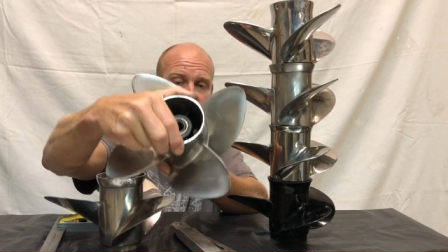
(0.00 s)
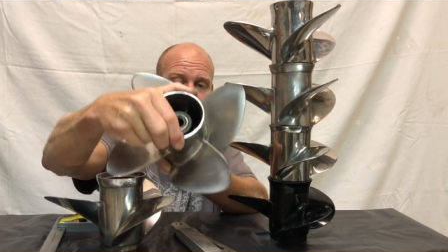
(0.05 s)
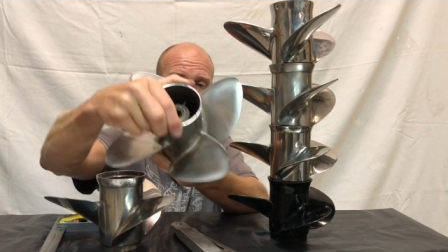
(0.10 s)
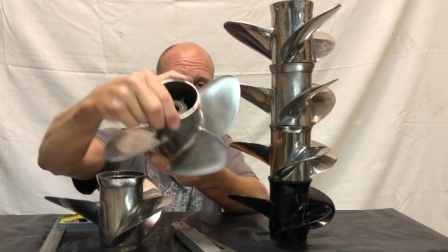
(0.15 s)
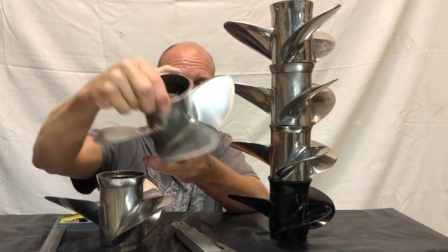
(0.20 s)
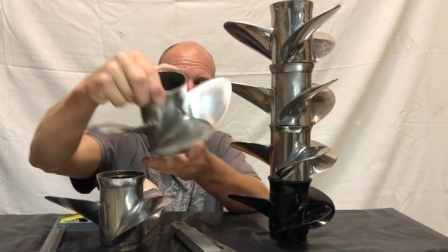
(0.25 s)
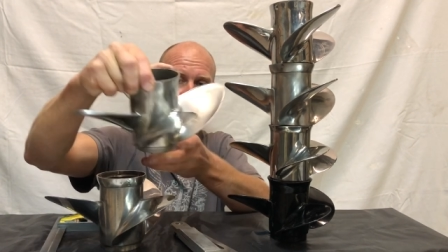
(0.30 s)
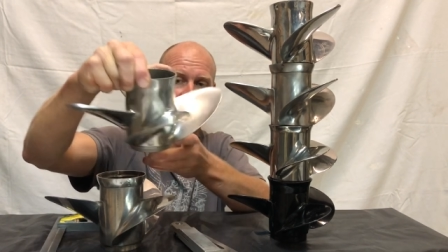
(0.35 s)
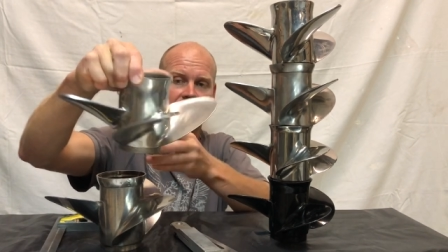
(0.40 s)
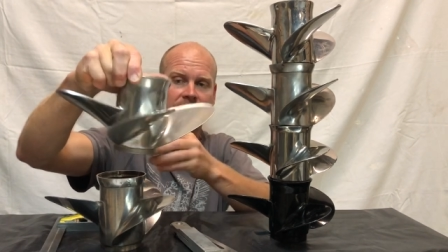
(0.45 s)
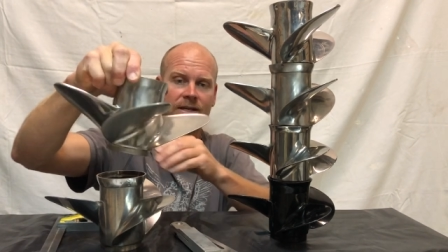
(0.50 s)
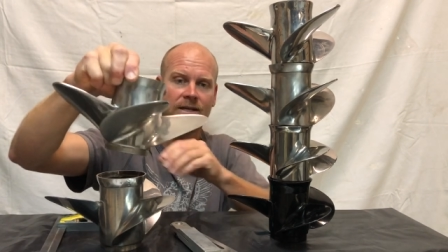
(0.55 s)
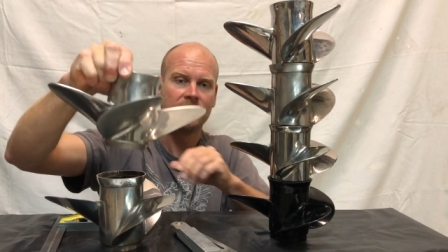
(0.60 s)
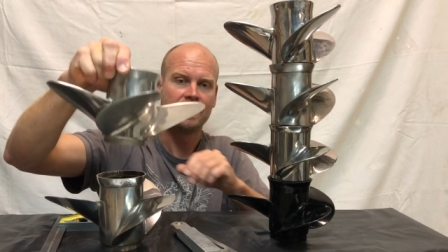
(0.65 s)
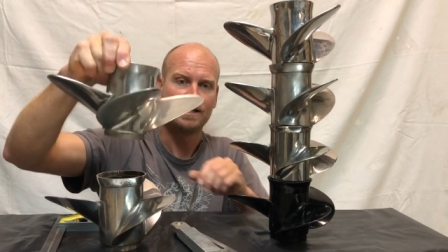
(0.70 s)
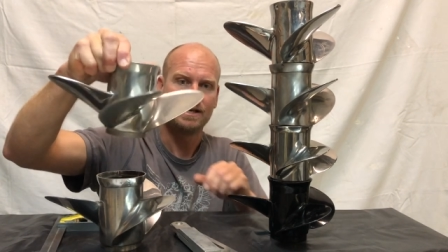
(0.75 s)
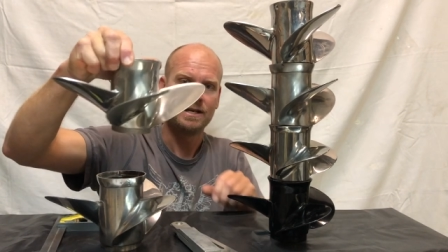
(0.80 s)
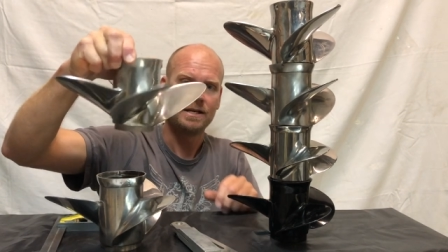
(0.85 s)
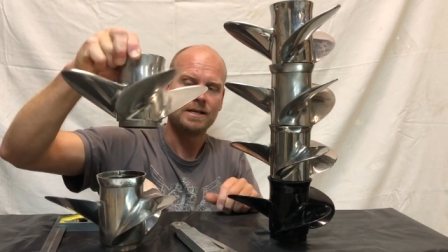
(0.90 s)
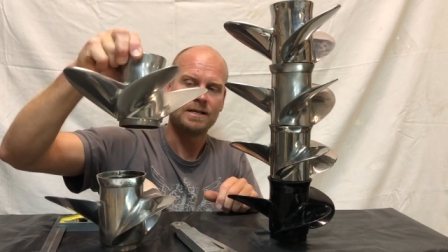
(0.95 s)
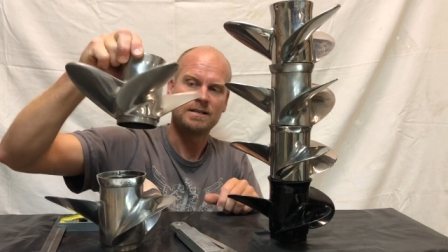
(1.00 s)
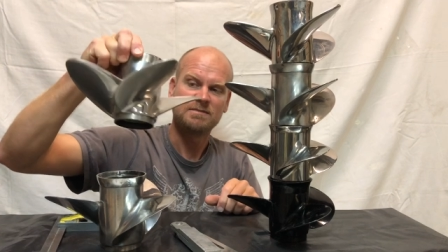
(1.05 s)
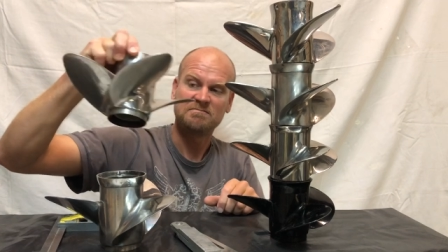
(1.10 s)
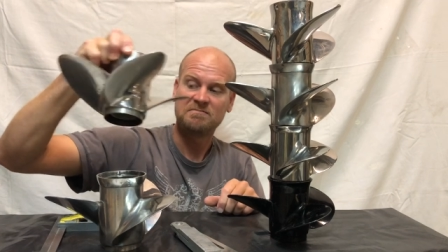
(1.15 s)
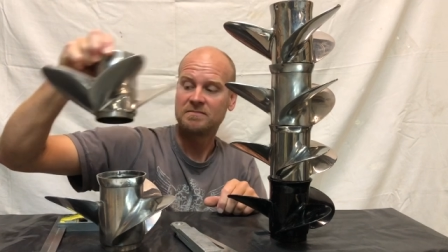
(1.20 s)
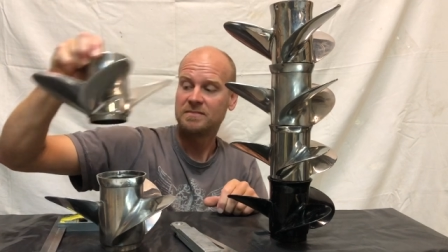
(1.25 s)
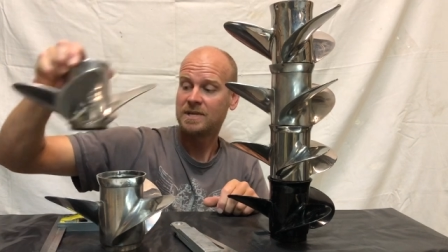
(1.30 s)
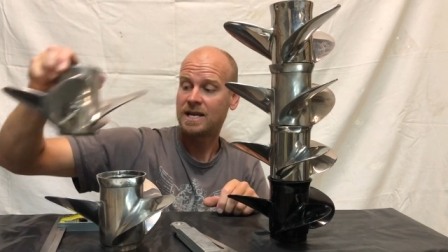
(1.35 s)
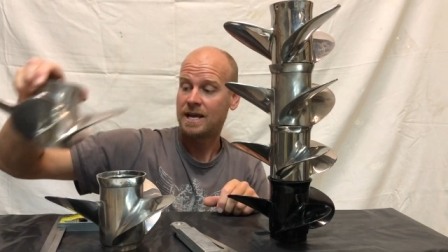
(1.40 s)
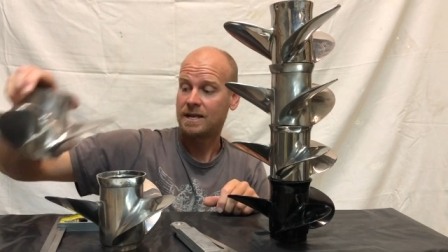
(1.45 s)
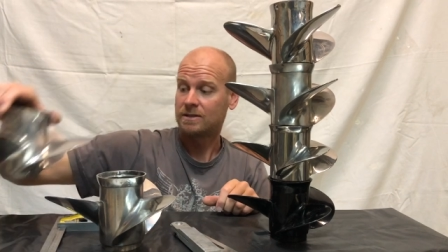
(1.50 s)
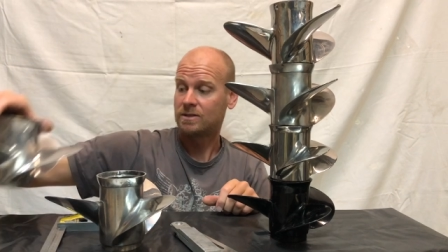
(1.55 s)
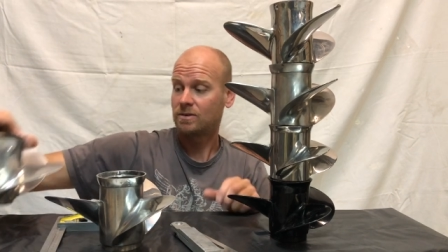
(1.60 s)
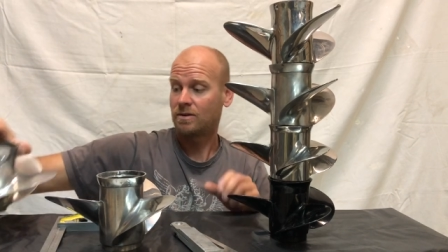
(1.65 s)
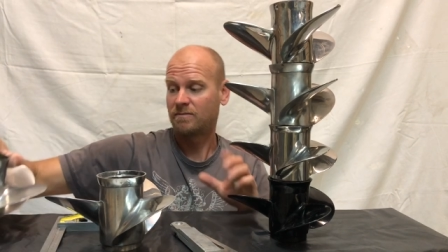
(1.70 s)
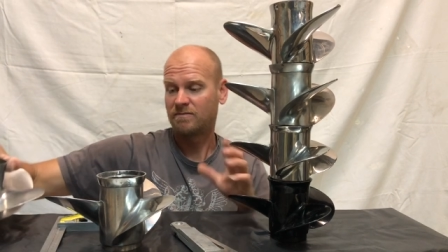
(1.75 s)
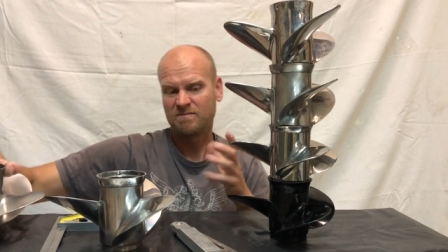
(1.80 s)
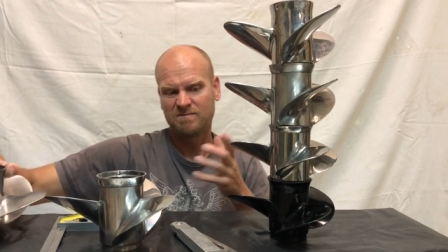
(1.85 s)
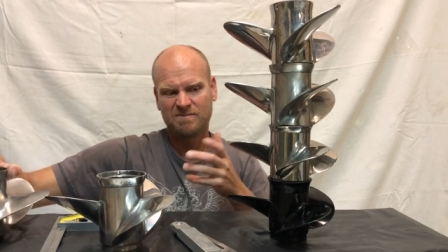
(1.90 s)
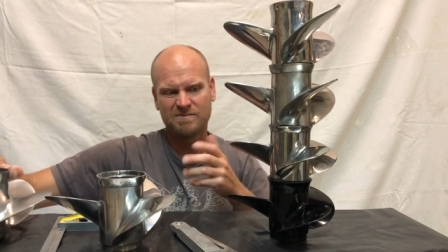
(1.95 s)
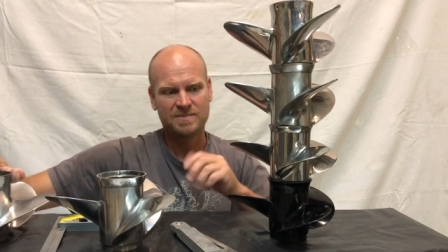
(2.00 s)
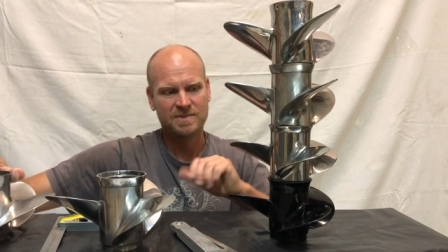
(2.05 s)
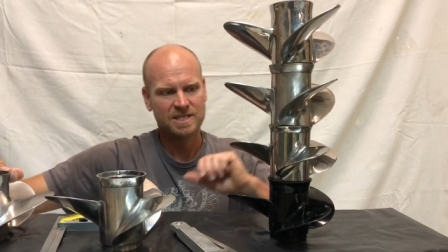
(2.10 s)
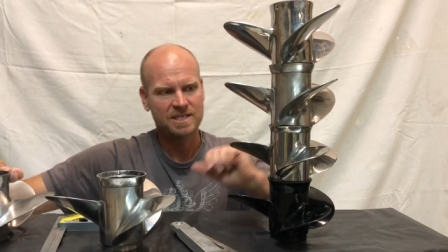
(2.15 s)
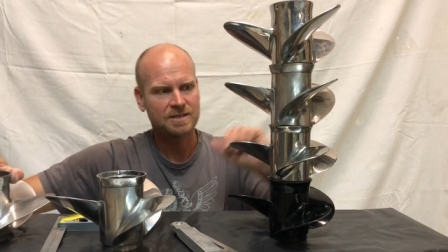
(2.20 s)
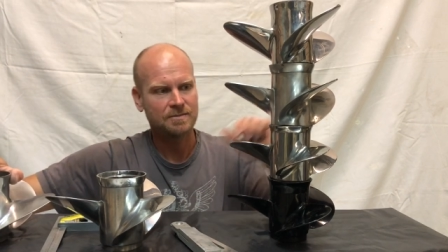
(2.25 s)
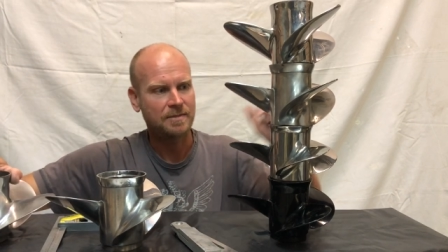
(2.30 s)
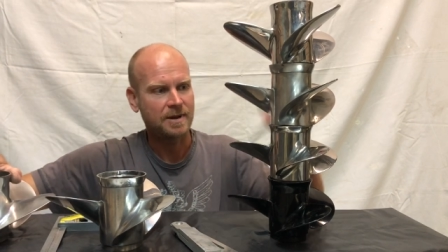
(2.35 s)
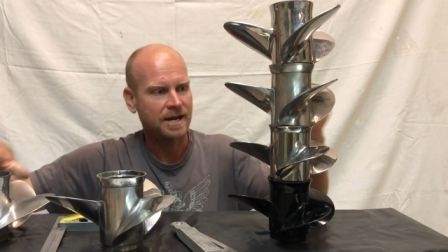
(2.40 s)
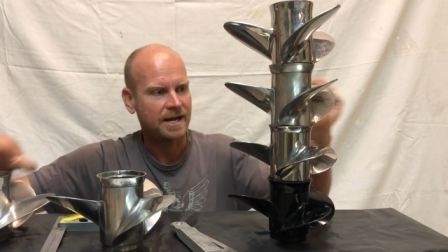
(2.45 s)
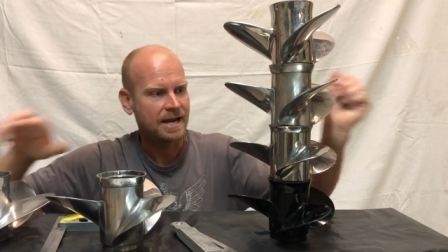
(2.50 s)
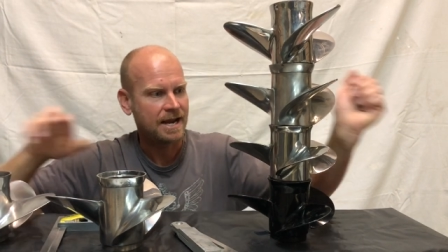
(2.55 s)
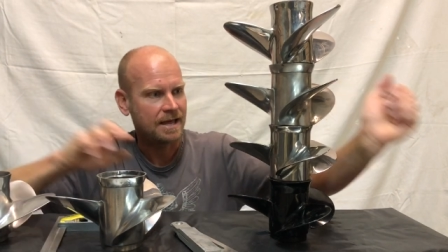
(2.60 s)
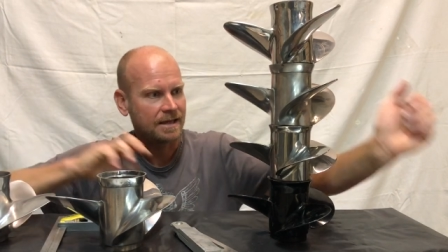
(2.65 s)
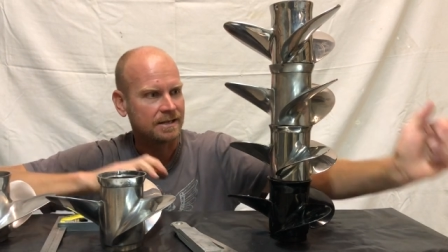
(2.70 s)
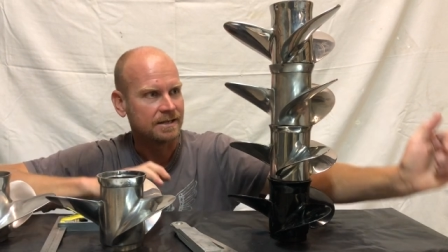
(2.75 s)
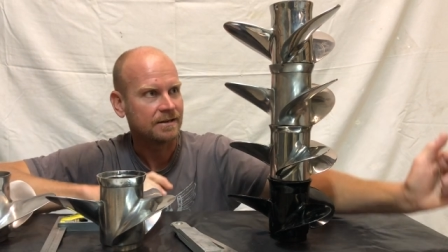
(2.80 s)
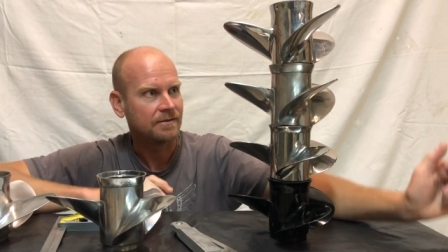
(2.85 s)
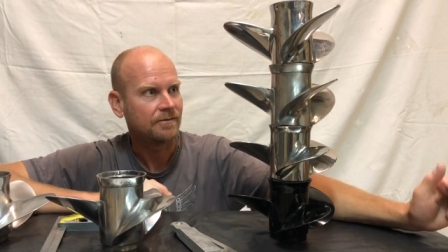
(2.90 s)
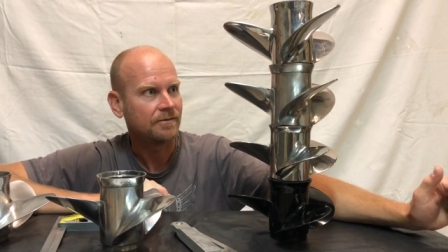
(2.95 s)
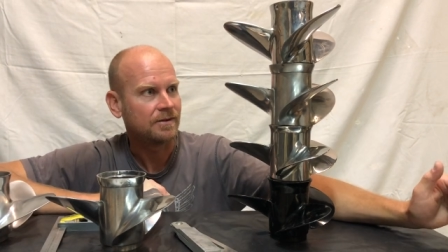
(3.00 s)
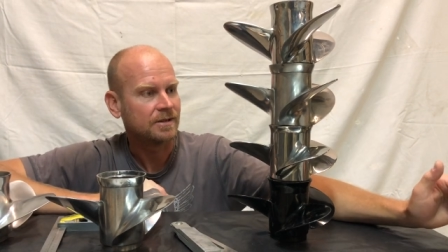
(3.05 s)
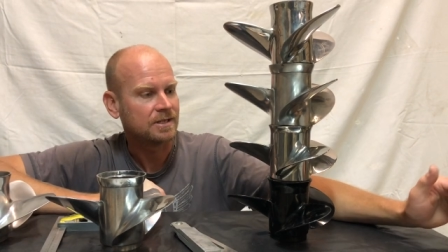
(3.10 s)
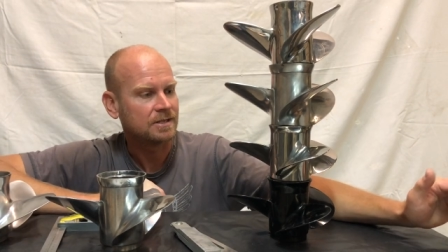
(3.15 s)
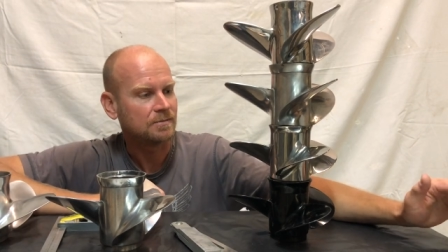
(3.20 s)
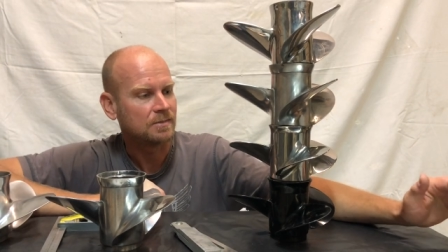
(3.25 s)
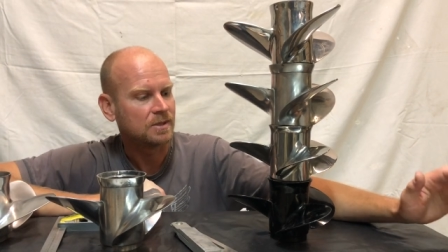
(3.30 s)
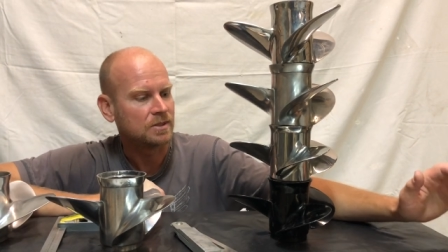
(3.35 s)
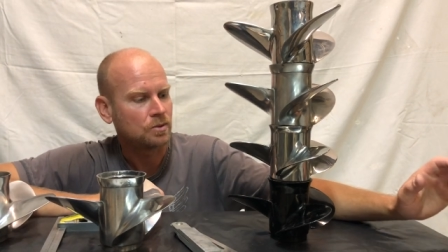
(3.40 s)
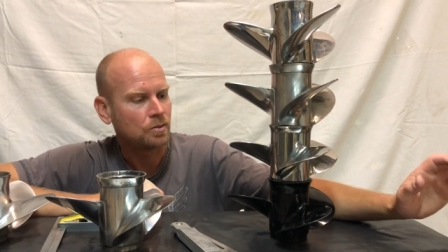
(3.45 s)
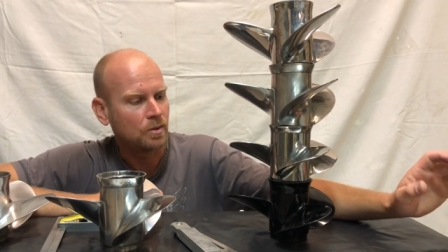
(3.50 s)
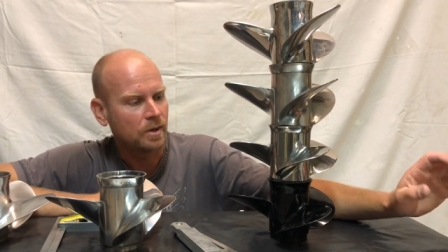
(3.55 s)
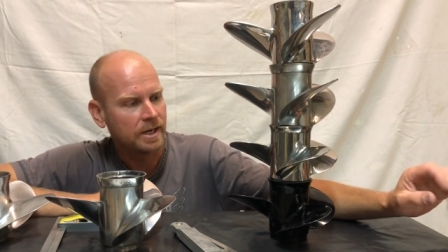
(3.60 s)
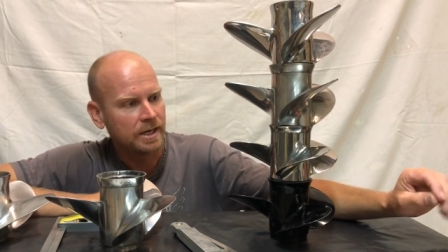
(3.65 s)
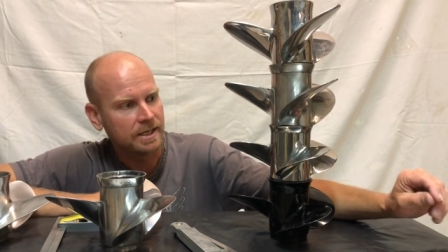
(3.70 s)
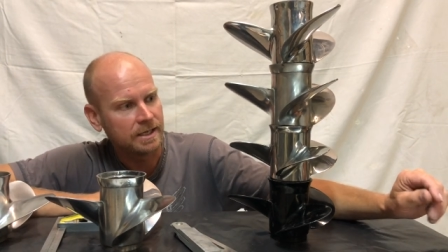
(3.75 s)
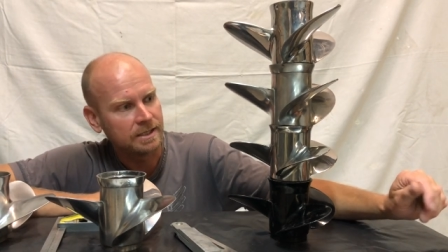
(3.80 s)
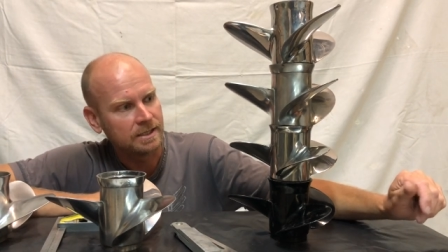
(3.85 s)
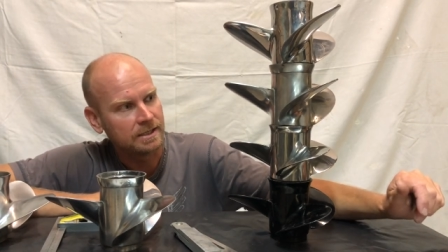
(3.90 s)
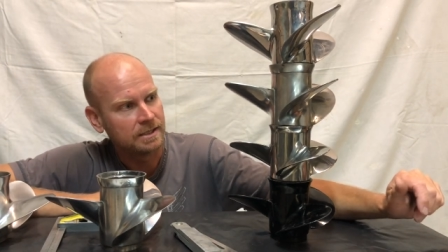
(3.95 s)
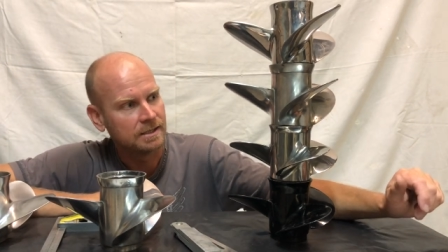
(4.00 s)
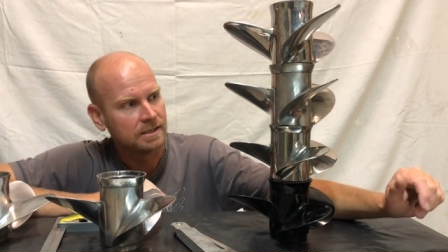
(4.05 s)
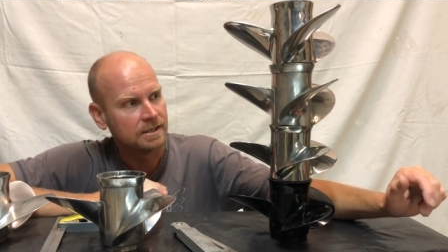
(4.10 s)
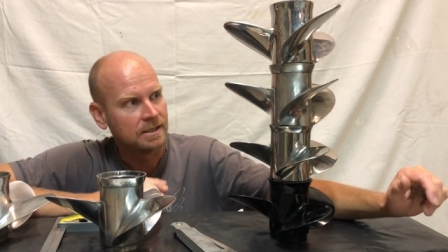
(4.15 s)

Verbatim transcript: just to yeah sort of spec out the difference between